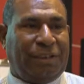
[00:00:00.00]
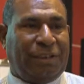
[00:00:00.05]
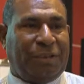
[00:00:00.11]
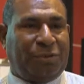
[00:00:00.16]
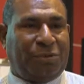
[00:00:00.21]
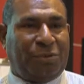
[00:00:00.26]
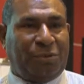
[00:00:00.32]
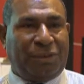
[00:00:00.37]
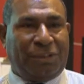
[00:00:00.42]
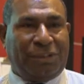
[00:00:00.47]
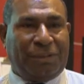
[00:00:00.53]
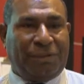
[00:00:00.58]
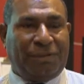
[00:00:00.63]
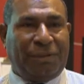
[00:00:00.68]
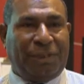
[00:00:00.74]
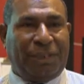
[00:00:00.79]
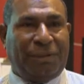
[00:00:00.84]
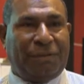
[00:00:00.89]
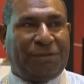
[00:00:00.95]
So it's a
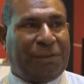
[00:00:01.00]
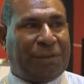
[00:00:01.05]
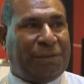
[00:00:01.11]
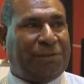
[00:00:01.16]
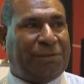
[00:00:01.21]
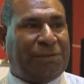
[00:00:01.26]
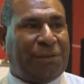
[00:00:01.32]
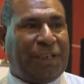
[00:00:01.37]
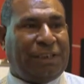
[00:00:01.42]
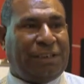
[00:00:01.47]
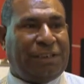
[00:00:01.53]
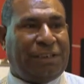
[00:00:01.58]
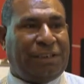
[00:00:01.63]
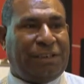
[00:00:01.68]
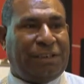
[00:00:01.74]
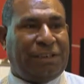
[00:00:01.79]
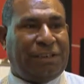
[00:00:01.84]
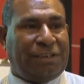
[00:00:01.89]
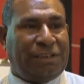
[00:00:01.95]
very, very
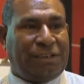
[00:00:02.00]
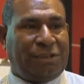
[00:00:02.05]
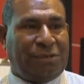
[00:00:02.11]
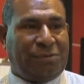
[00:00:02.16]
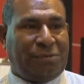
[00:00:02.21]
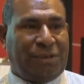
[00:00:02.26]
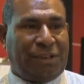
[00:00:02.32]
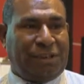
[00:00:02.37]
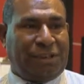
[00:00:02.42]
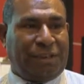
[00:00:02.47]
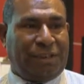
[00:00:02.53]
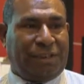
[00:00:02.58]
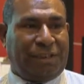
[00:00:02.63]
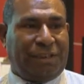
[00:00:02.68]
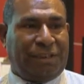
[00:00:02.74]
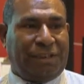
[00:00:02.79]
frightening uh, situation.